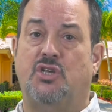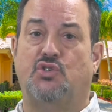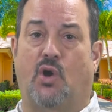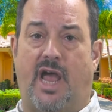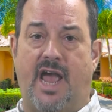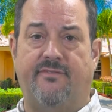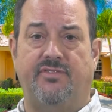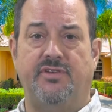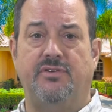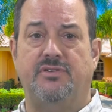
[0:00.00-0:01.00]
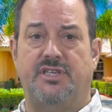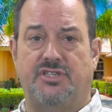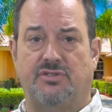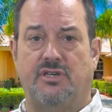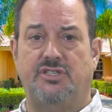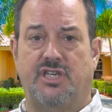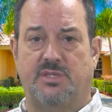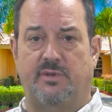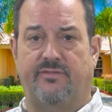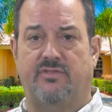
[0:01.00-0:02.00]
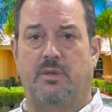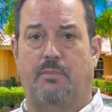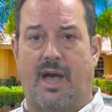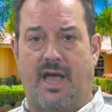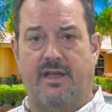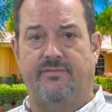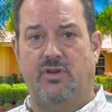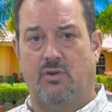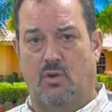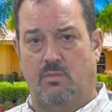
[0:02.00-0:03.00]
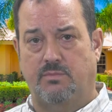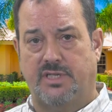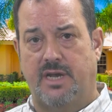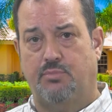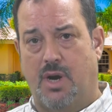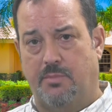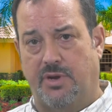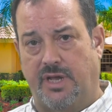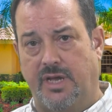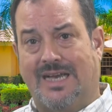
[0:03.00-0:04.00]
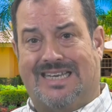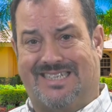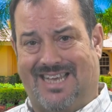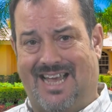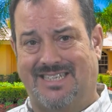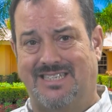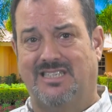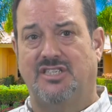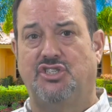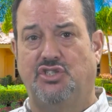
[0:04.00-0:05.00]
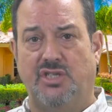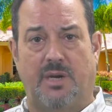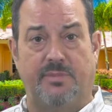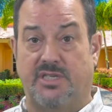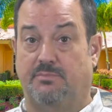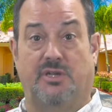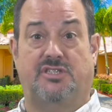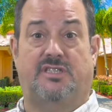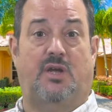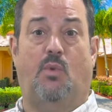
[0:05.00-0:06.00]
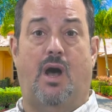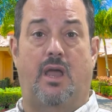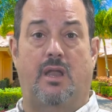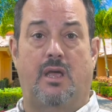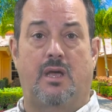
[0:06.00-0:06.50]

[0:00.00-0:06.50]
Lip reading: So after your initial adjustment from the buying of your homesteaded property, taxes can shoot up as much as they want.